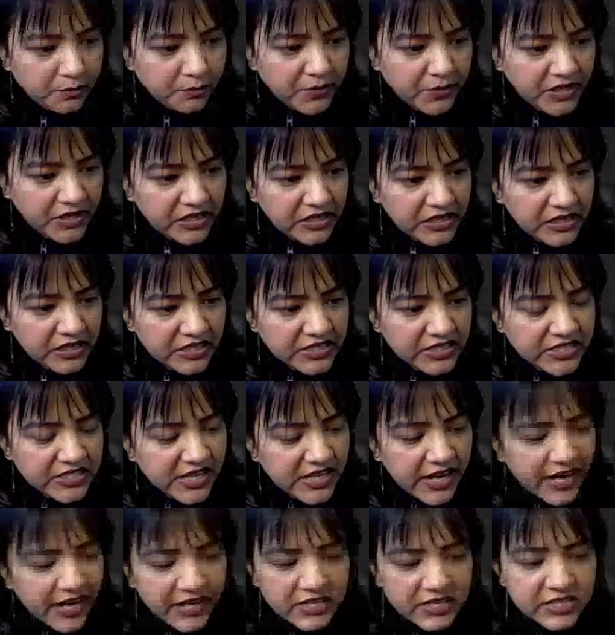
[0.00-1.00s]
Being
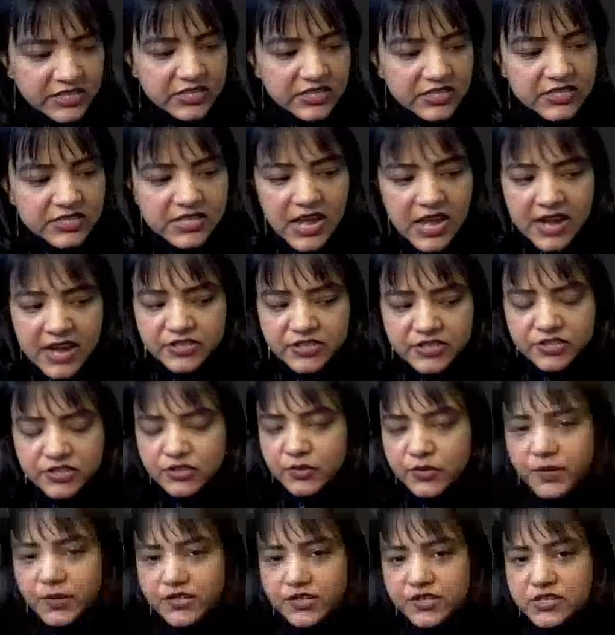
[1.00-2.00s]
content in a sad
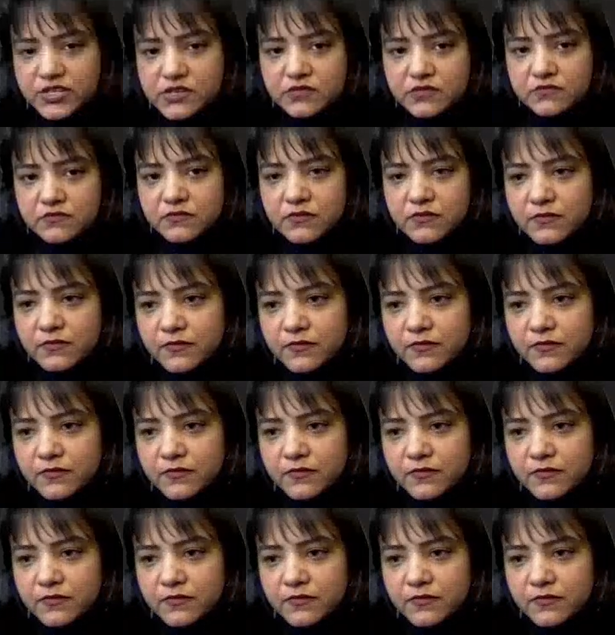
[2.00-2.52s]
situation,